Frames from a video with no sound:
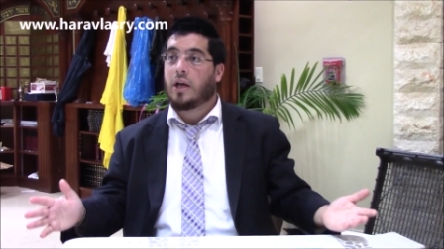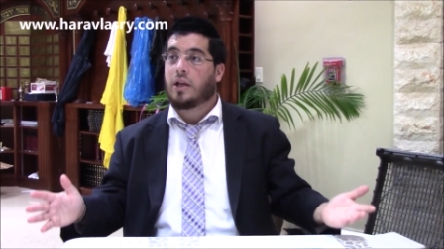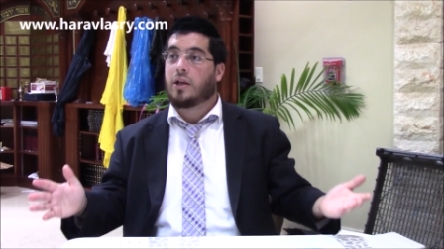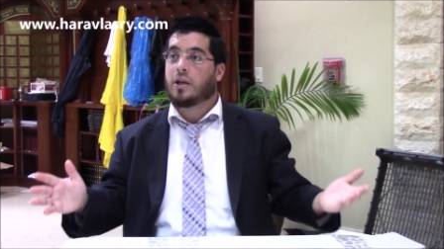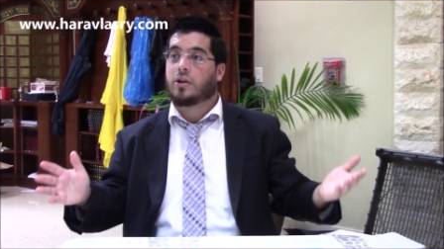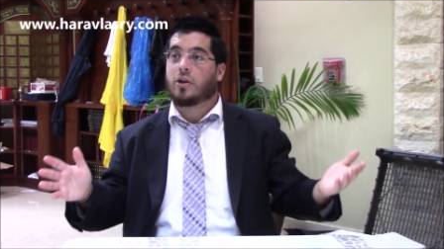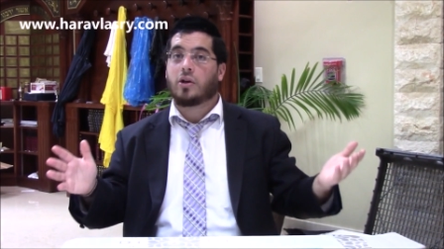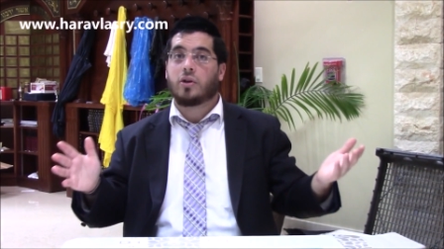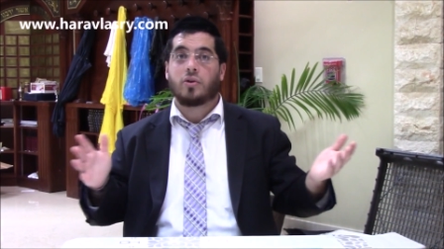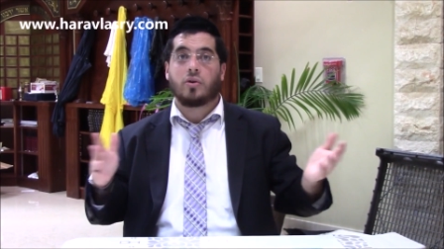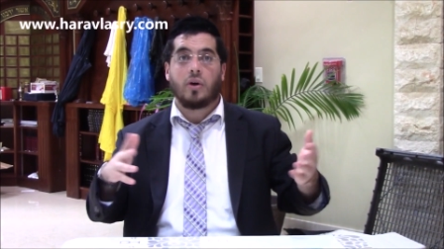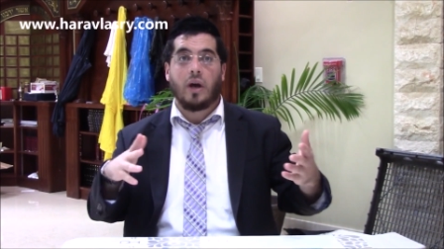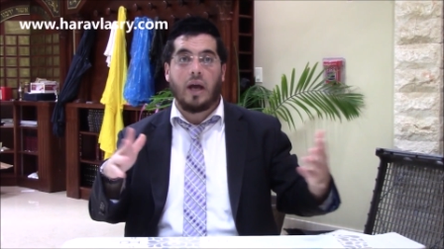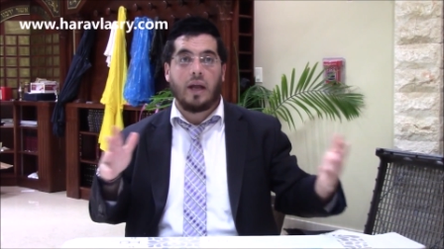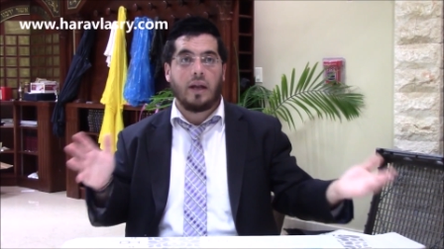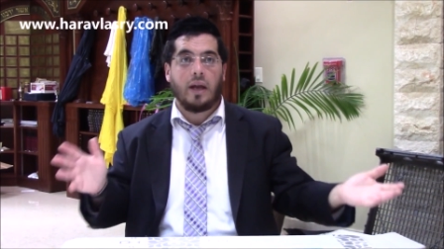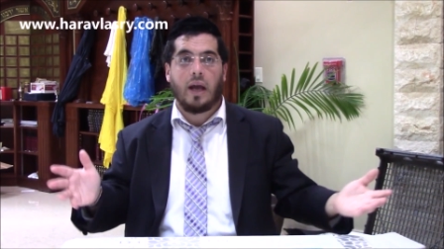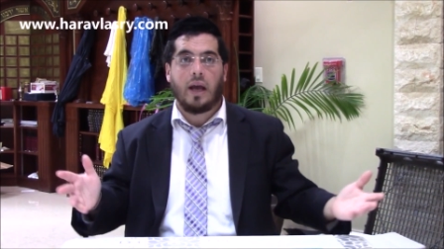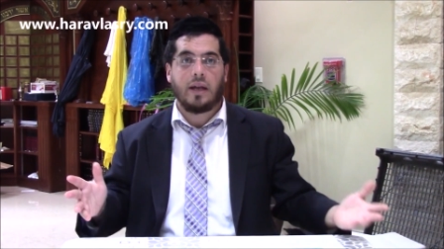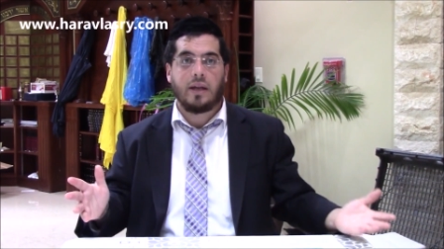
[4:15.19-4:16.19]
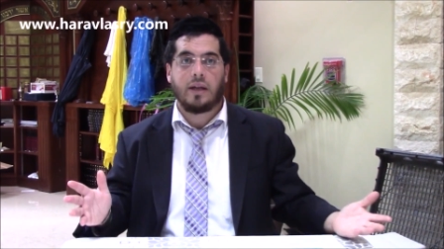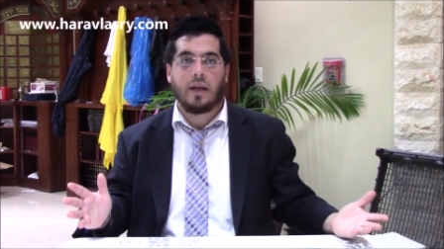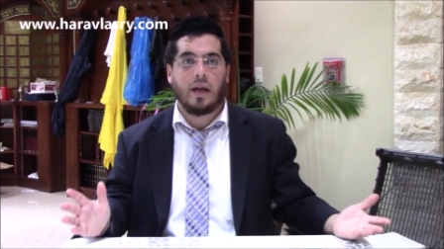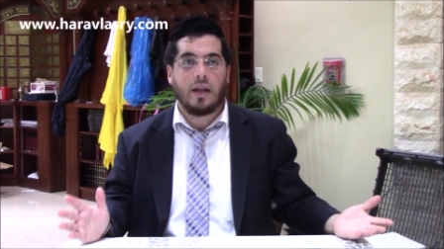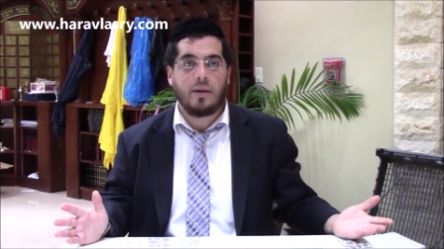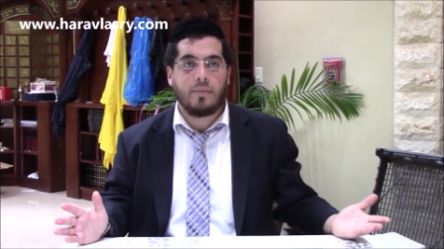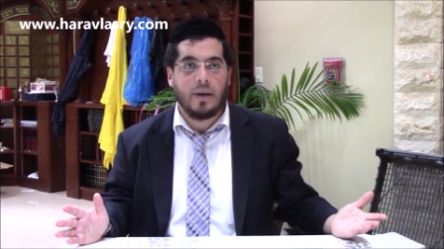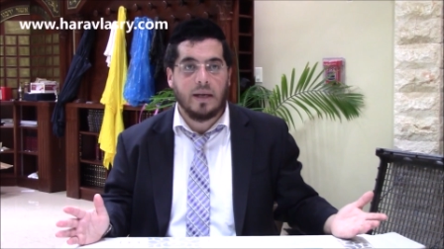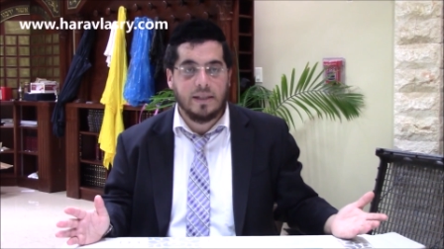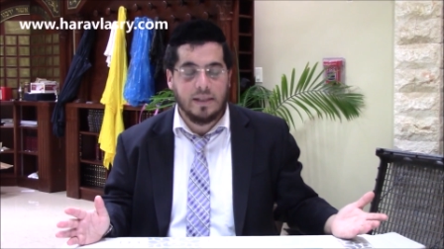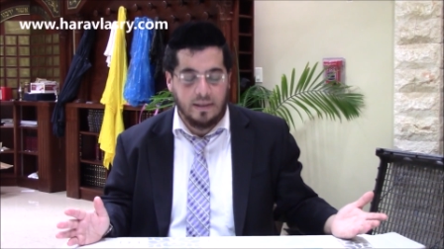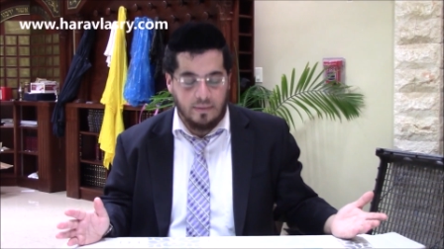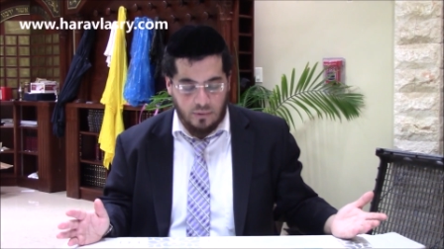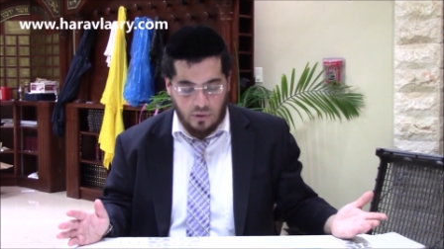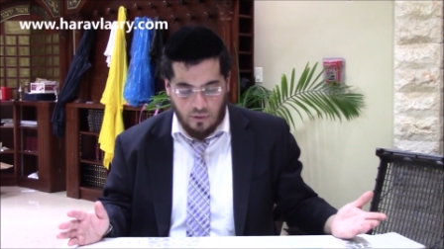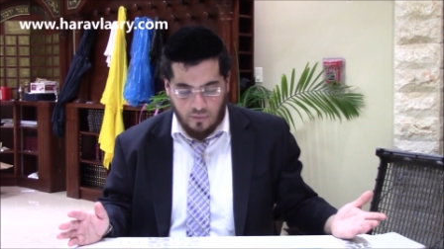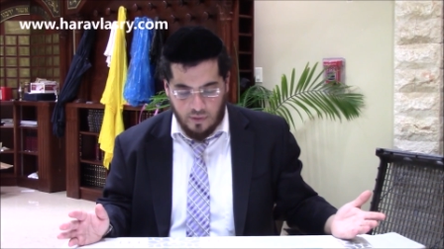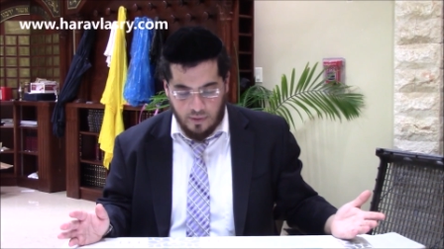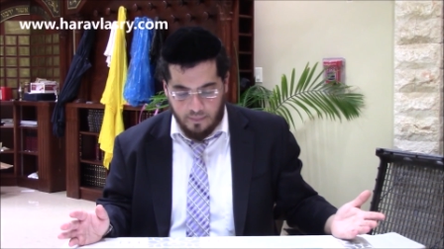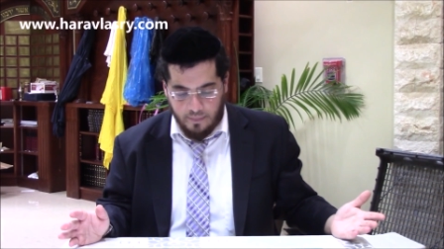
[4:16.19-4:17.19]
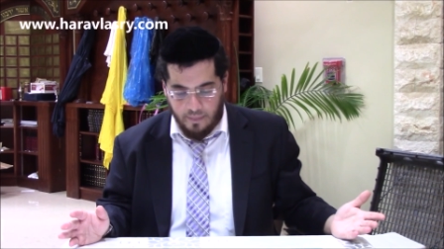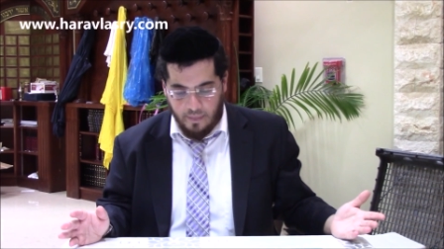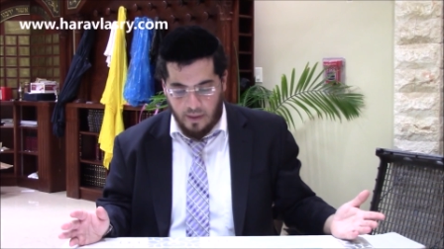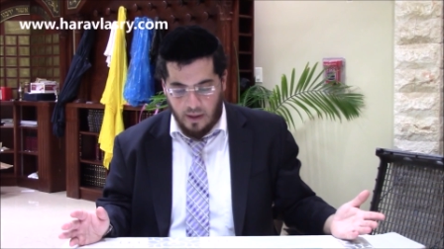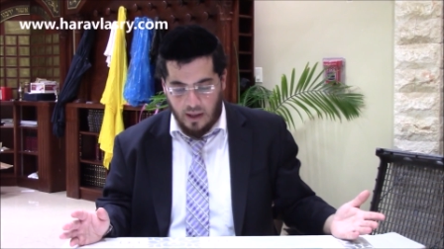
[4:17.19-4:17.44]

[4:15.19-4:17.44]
They don't do any Maasim Tovim.